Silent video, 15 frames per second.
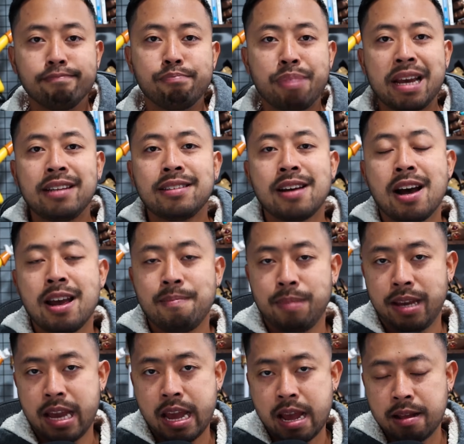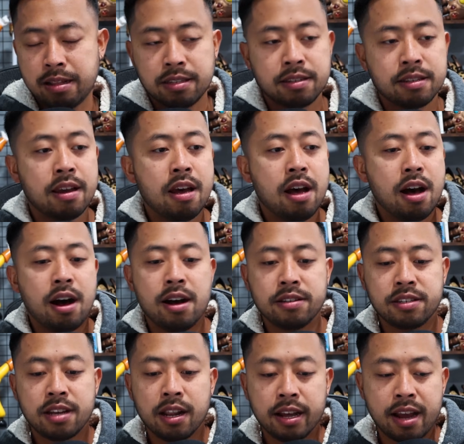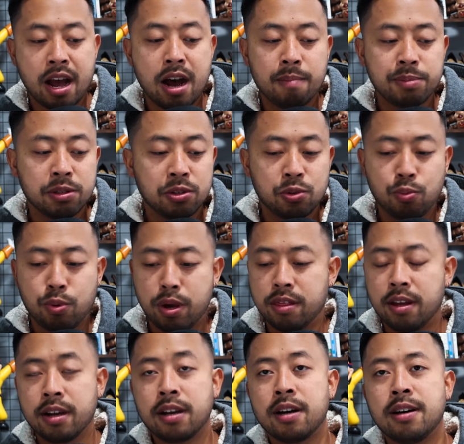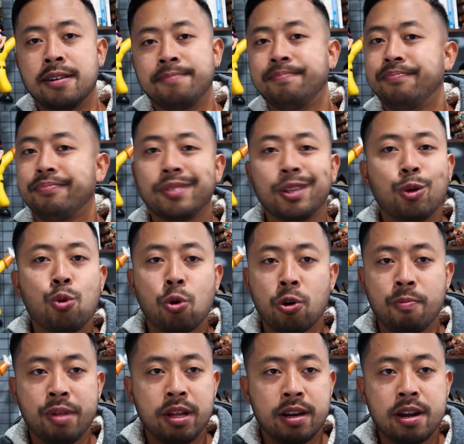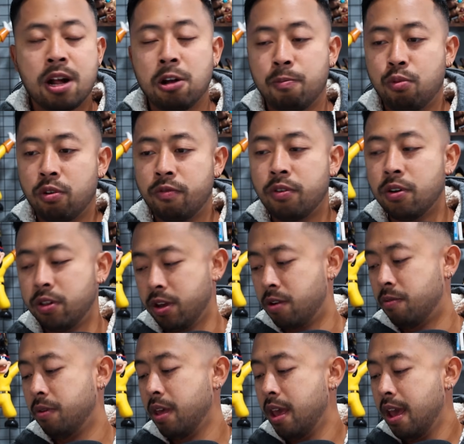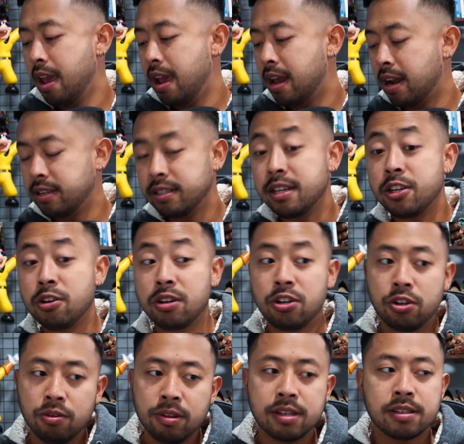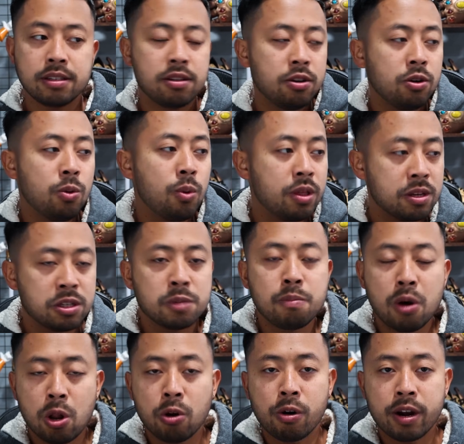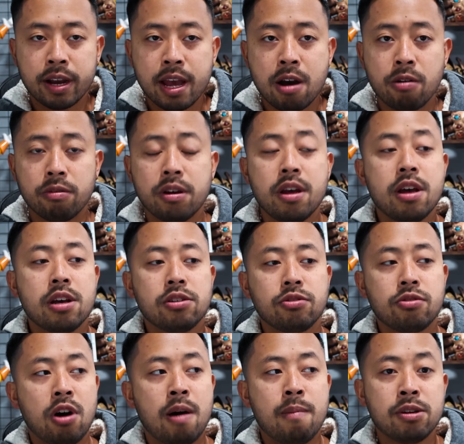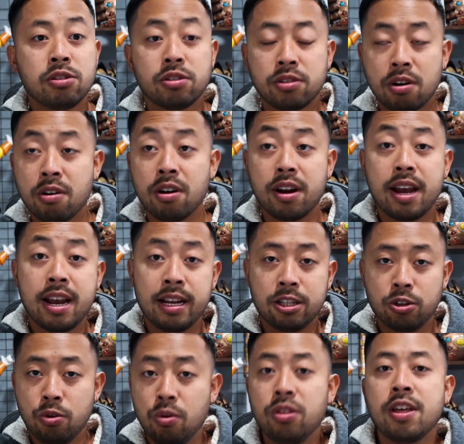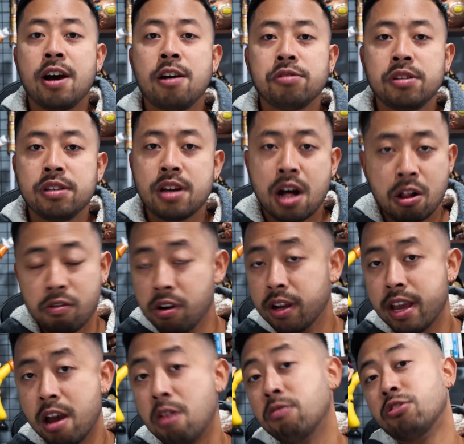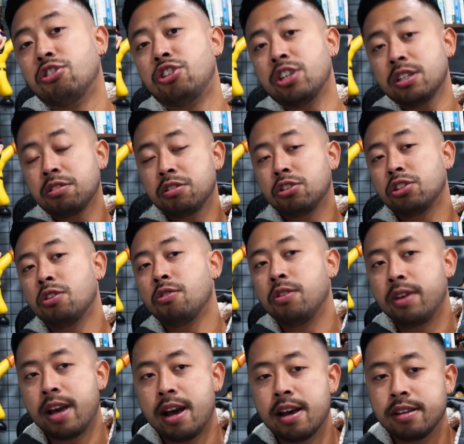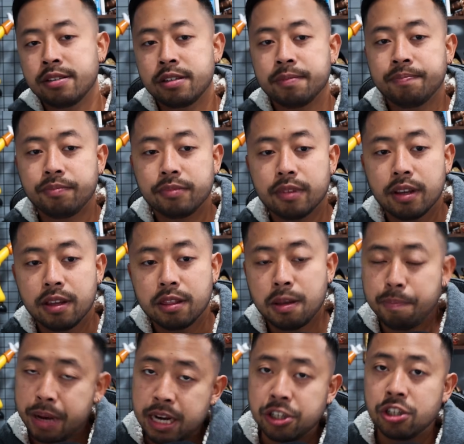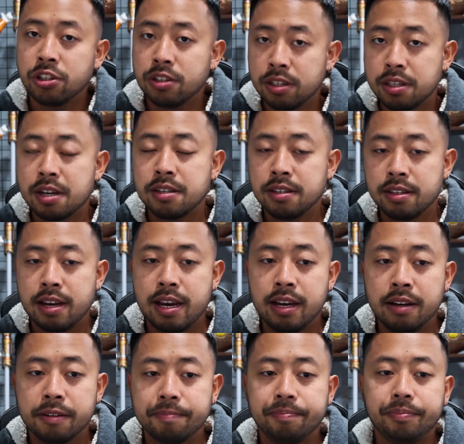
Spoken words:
big time gains, selling options with like a $250,000 portfolio. And I say you could do this too with a smaller account. So I'm going to start a $2,000 account just to show you guys the patience it does take